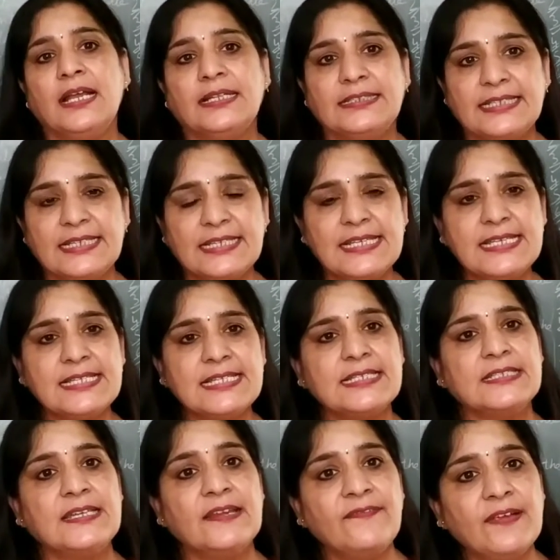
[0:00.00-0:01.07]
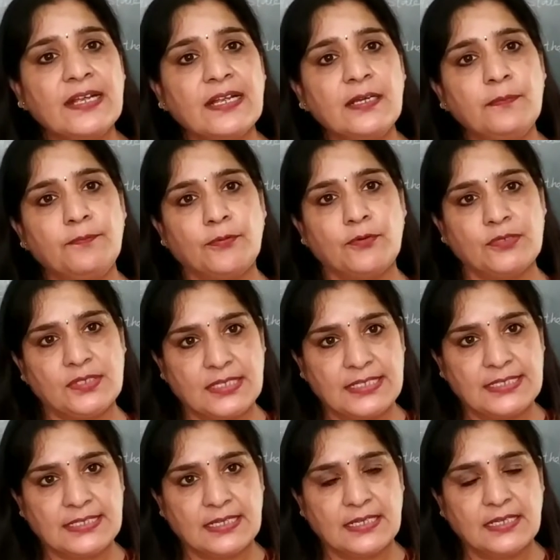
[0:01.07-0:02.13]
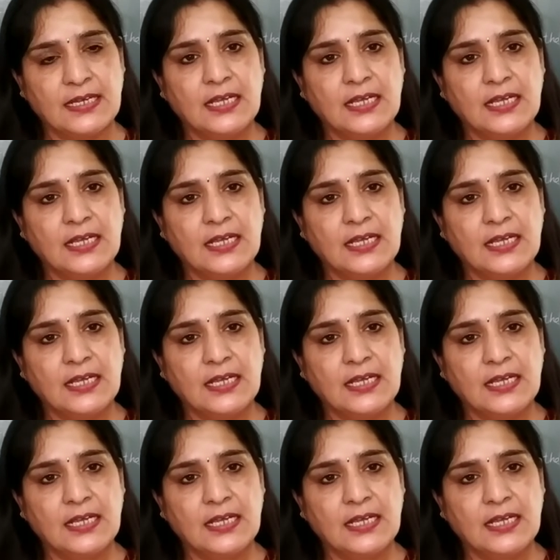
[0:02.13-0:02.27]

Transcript: there is a difficult procedure.